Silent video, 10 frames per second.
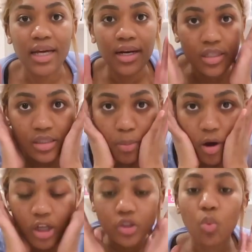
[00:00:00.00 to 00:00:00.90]
that is
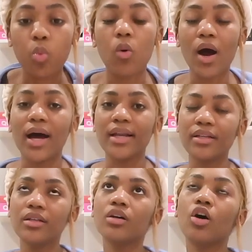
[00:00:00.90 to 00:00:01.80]
part
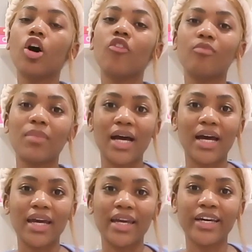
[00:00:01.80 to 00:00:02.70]
1 of
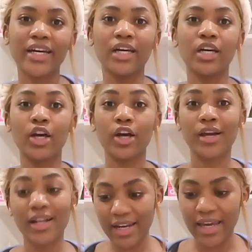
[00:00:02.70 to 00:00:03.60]
my
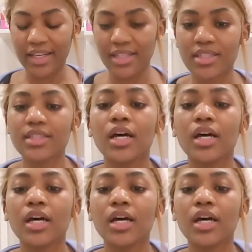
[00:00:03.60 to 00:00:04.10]
cleanse.